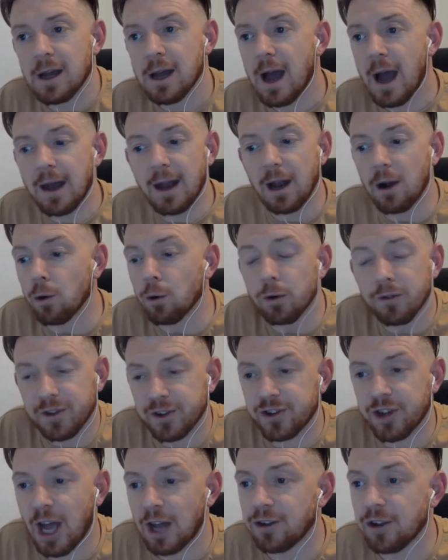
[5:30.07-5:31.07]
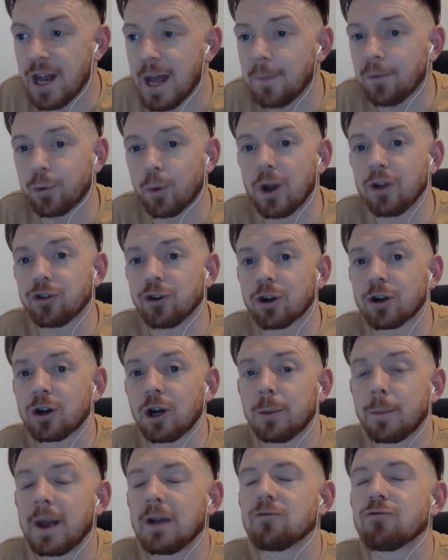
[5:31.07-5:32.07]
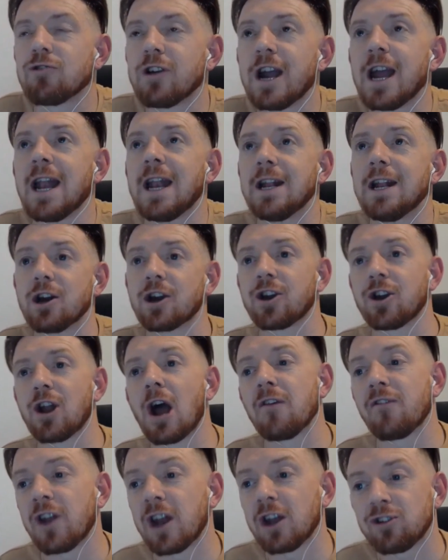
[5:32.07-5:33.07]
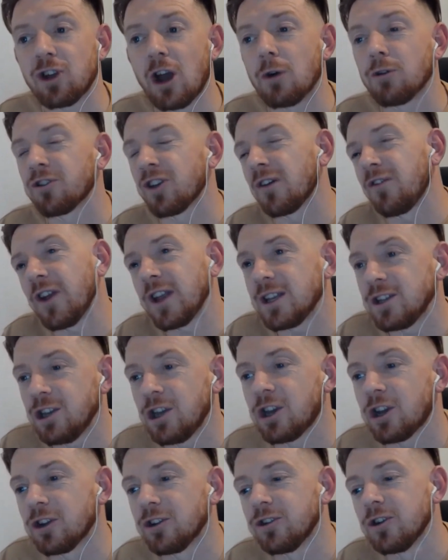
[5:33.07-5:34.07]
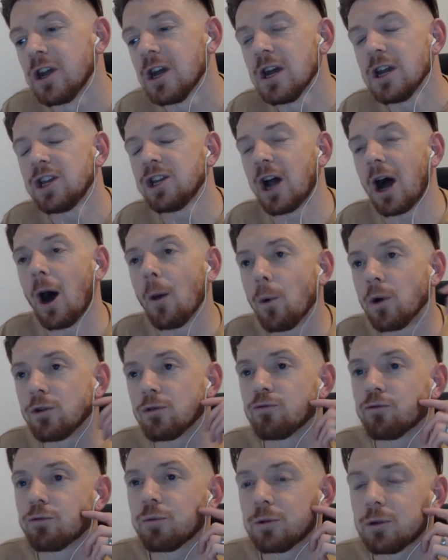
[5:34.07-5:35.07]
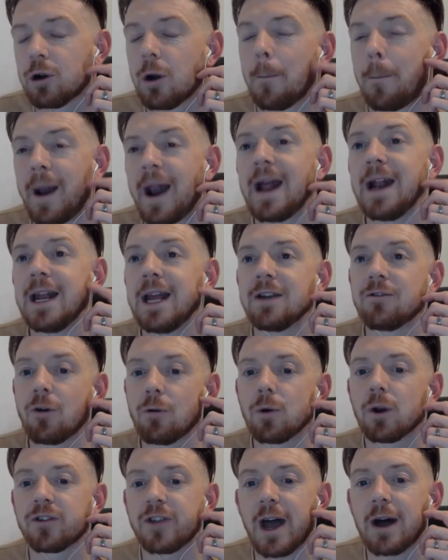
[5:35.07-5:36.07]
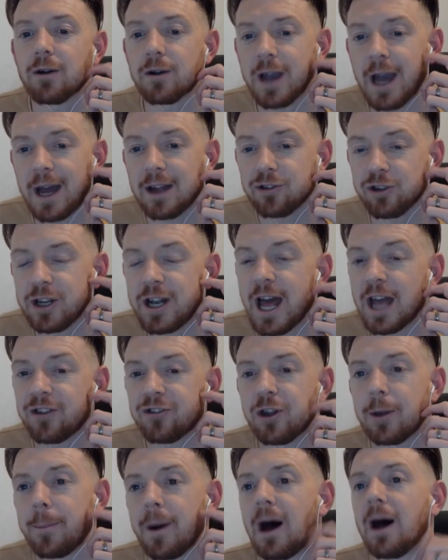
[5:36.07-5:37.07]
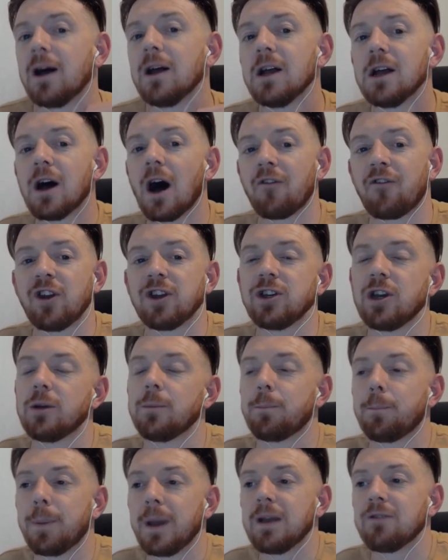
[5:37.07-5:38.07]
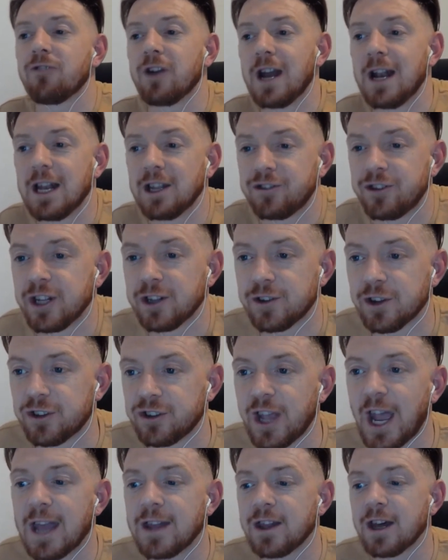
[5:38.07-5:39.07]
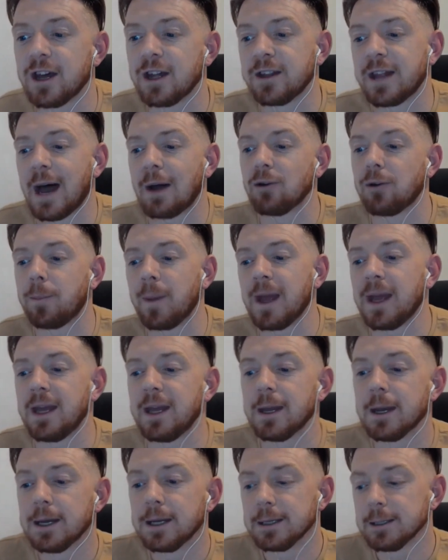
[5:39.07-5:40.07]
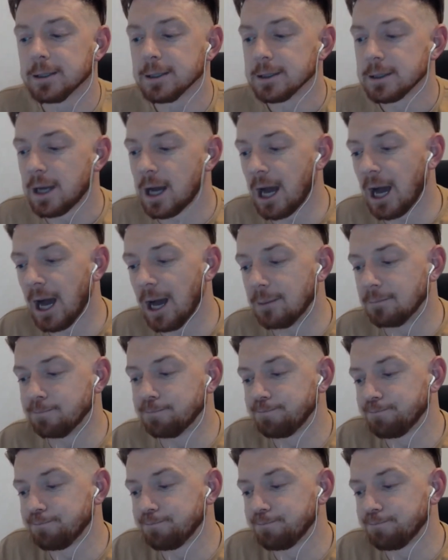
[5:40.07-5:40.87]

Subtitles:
And then all of a sudden, Ipswich are going to be really looking over their shoulders. I think you can, I wouldn't completely rule us out catching Leicester, but I think you'd be realistic to say that would be a